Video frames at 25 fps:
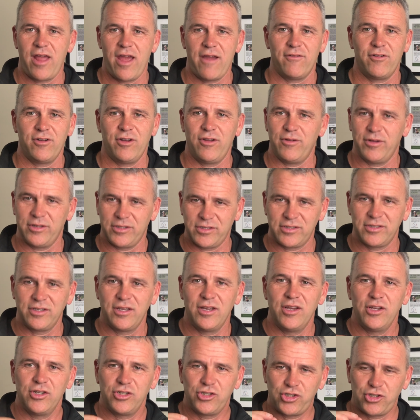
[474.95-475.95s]
No, it's
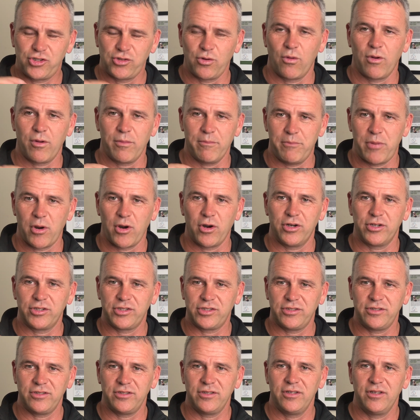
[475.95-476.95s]
short bursts
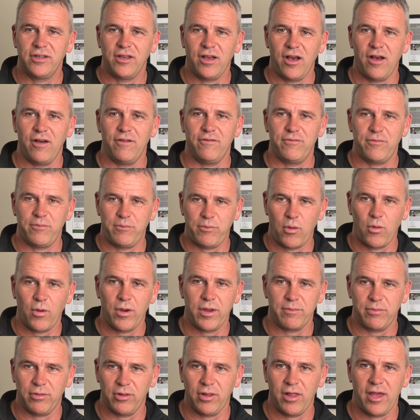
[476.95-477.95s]
of point
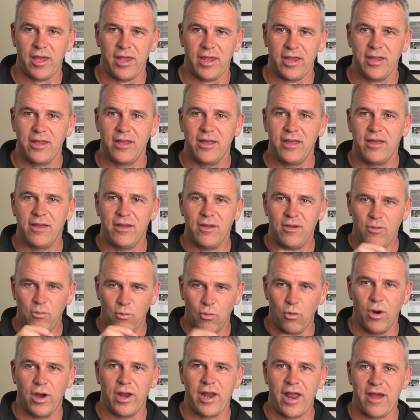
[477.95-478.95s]
play, one
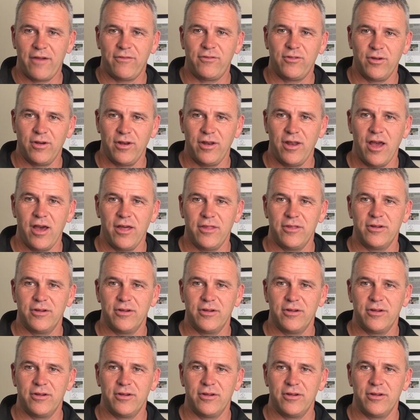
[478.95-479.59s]
after another.